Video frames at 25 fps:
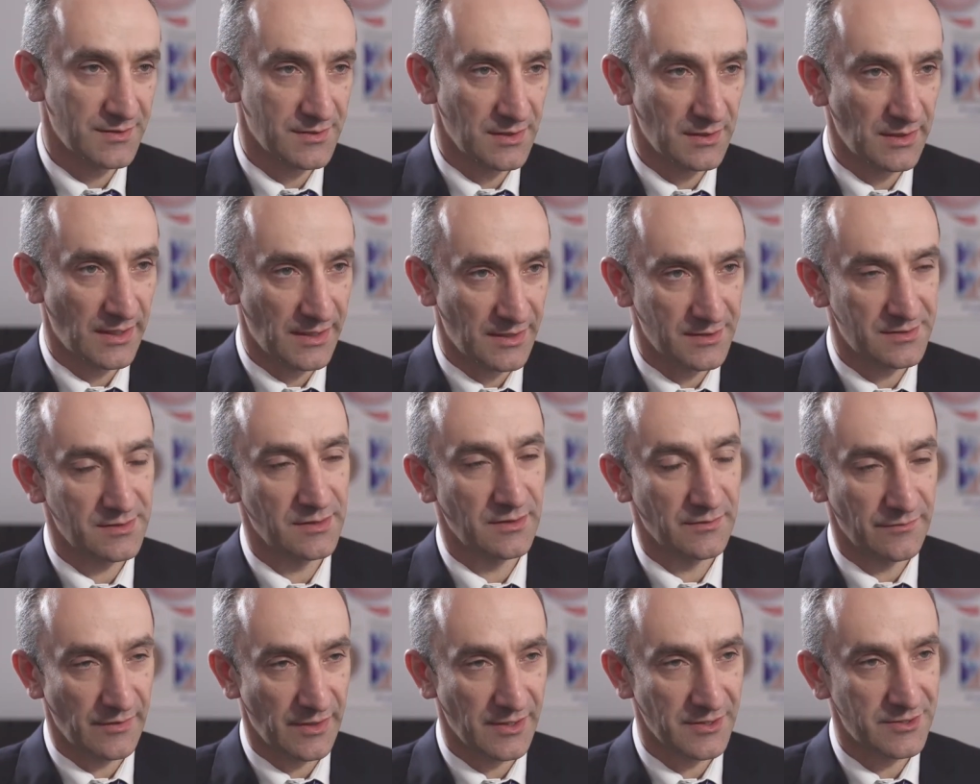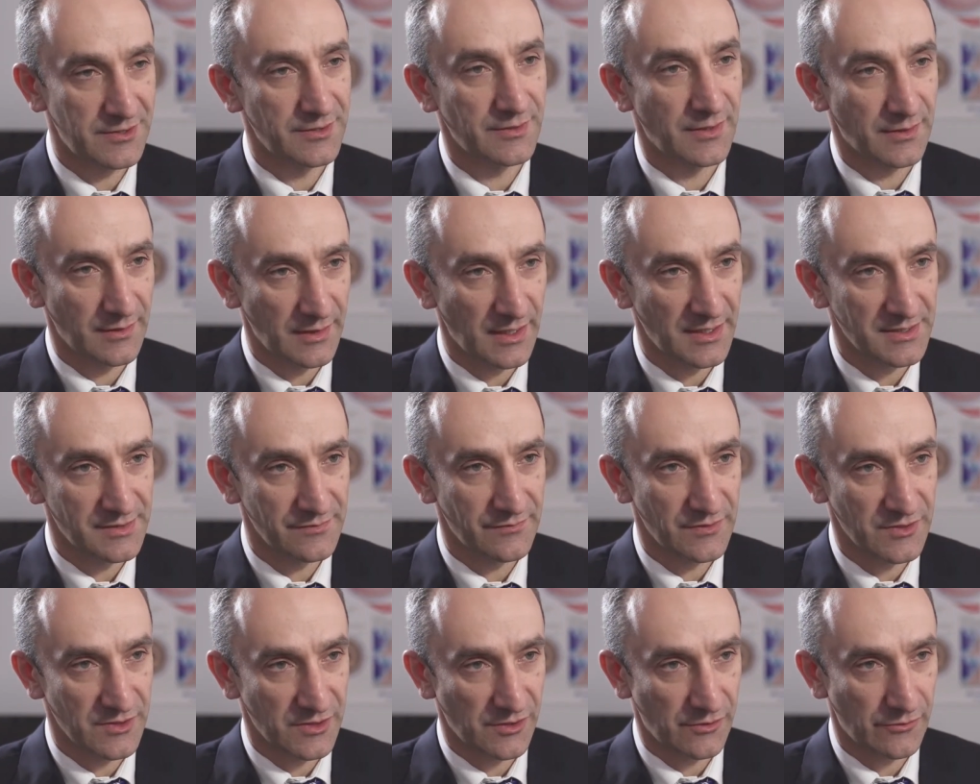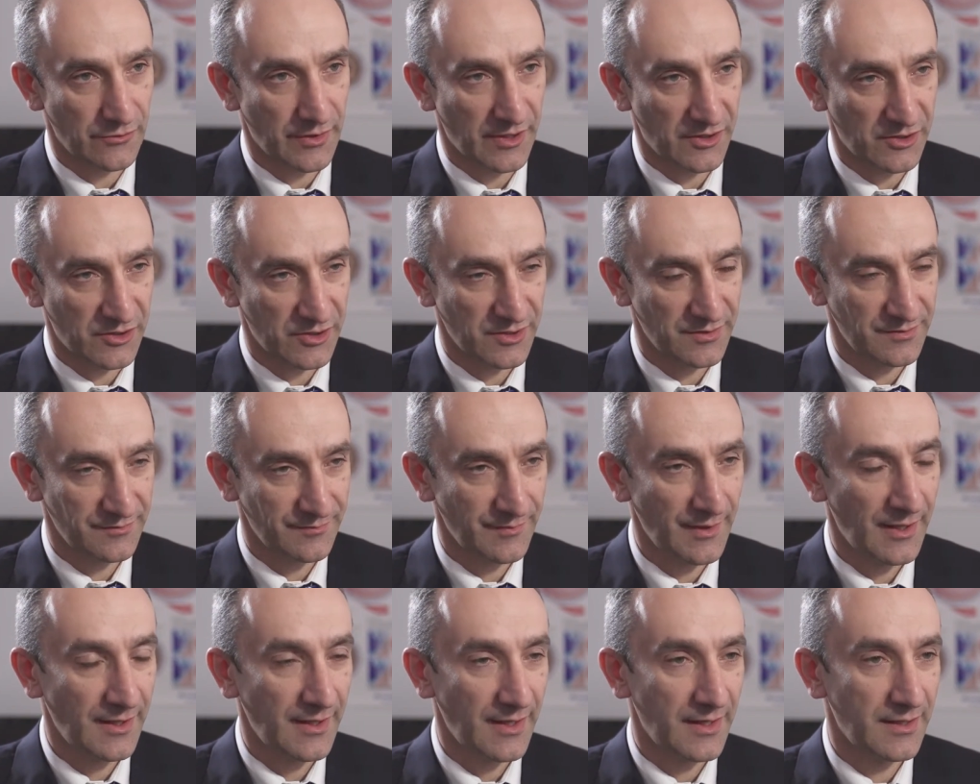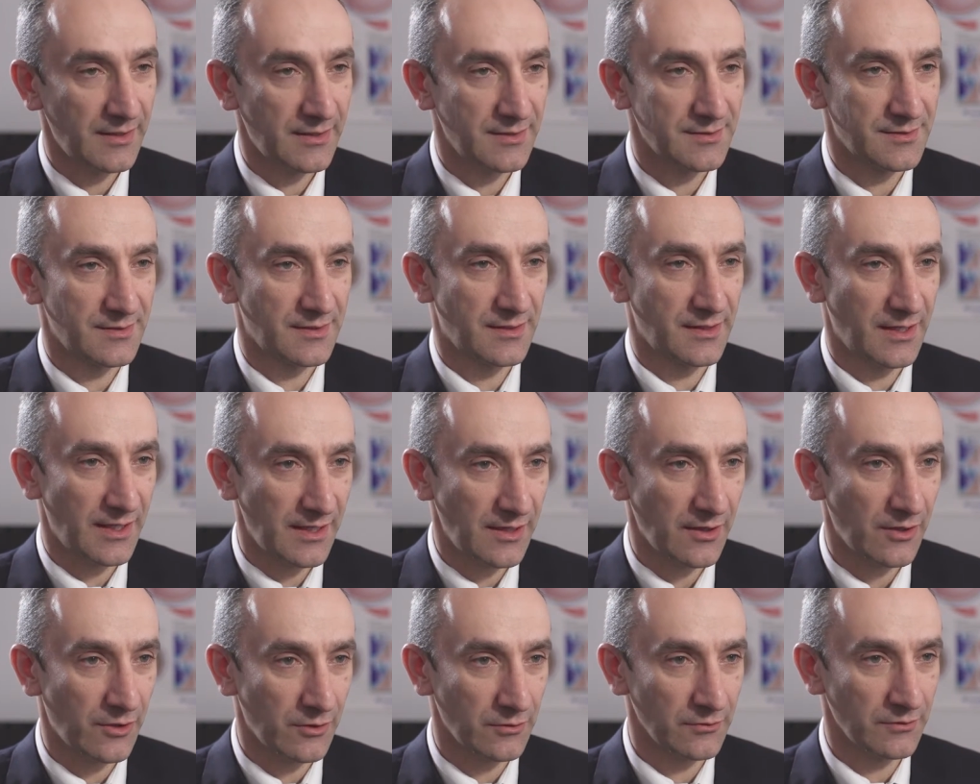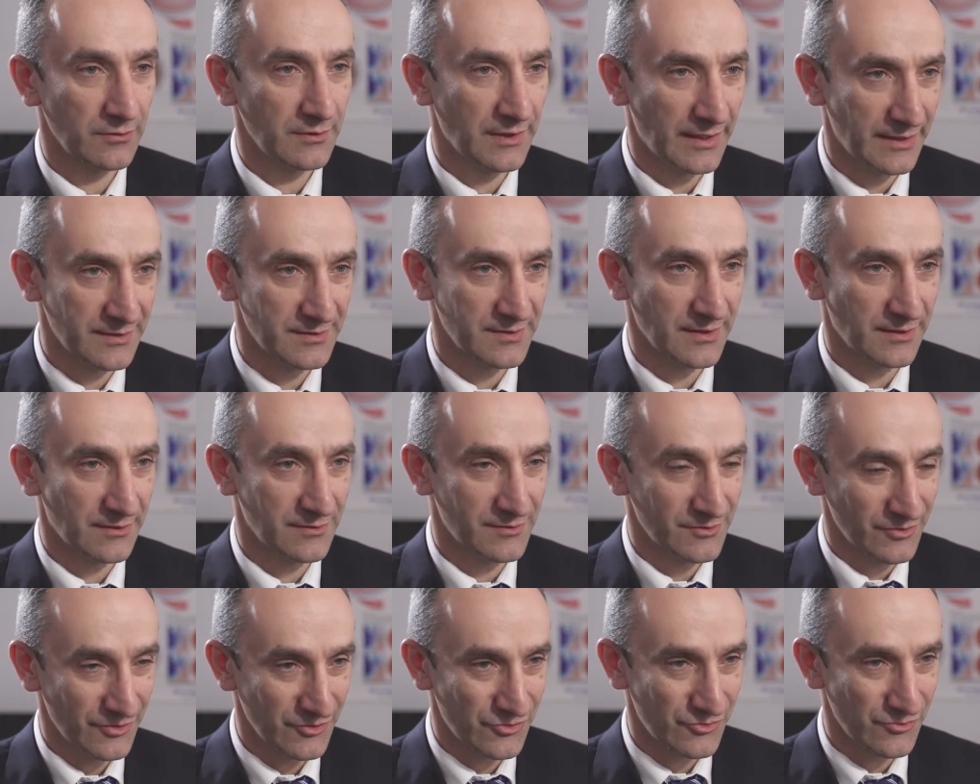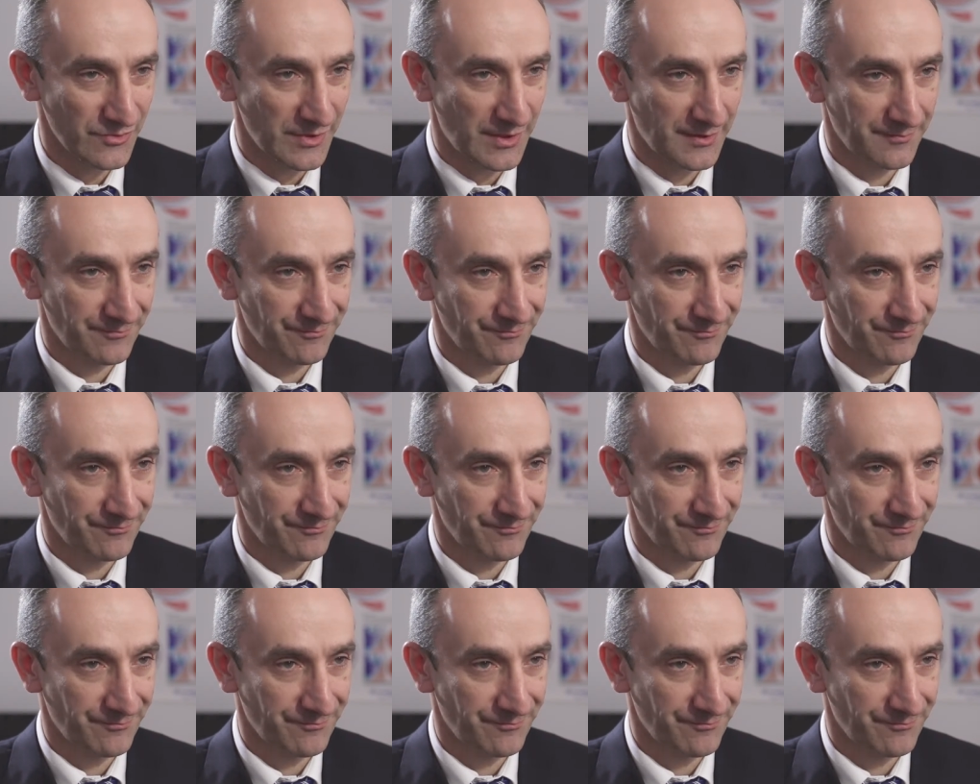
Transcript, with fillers: is the latest innovation in laser vision correction. It is keyhole LASIK surgery.